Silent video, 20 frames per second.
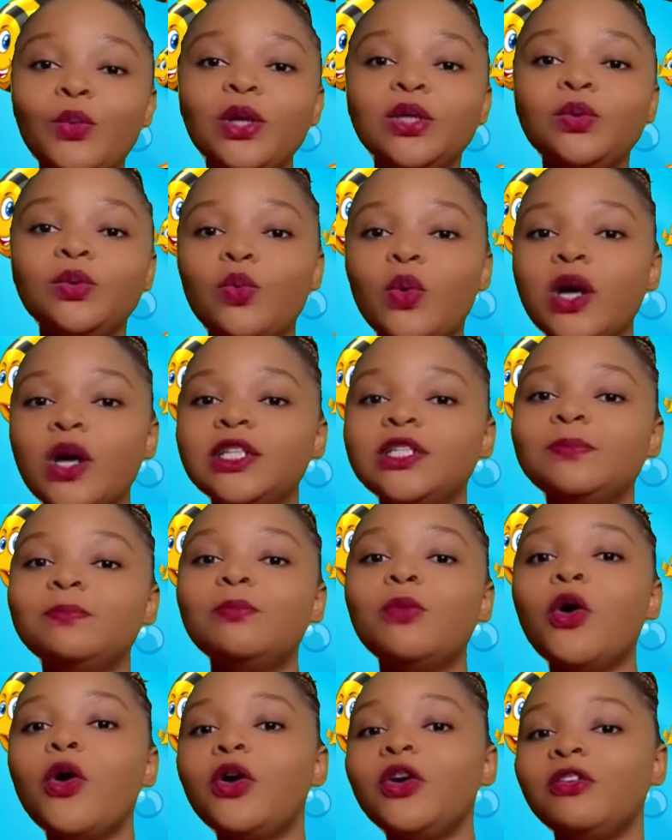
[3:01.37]
want to watch
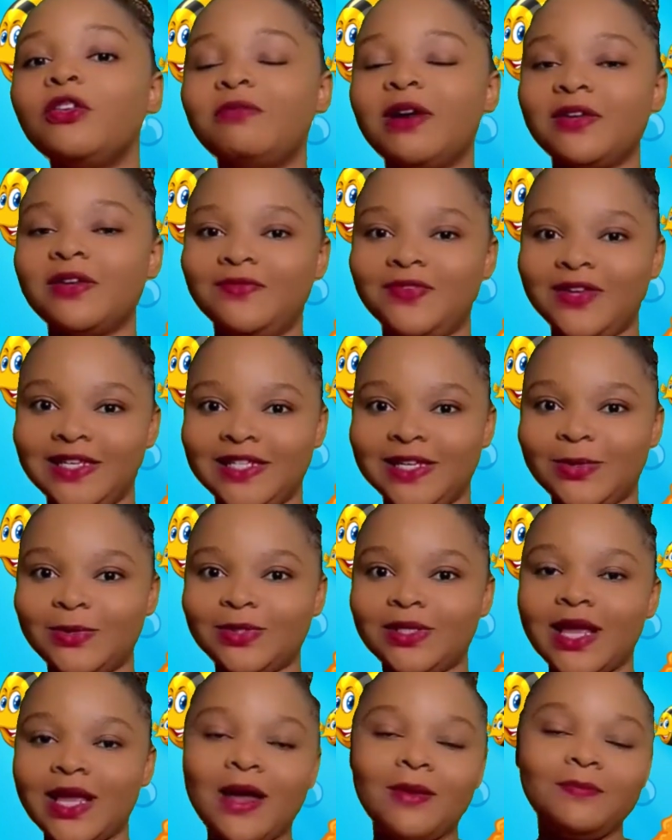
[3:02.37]
more of my
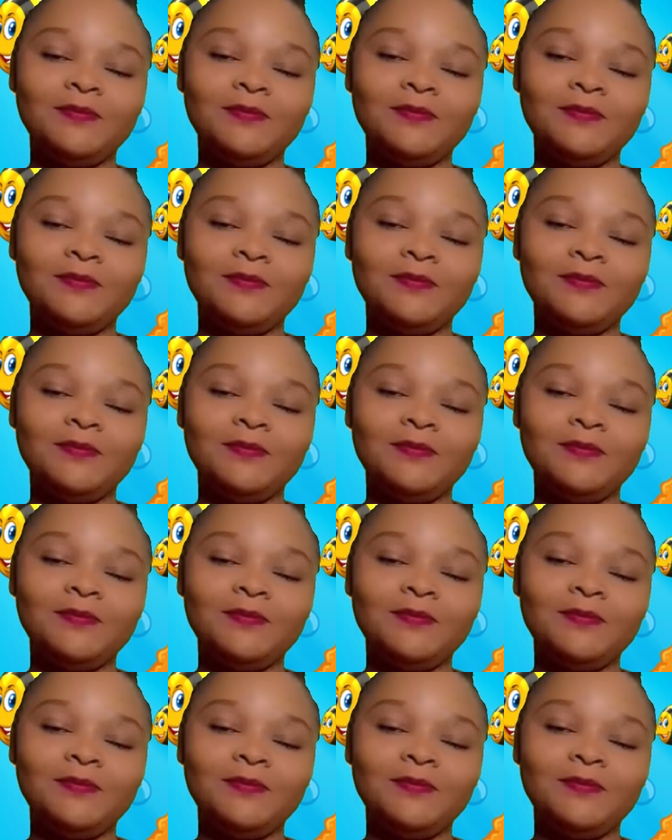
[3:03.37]
videos,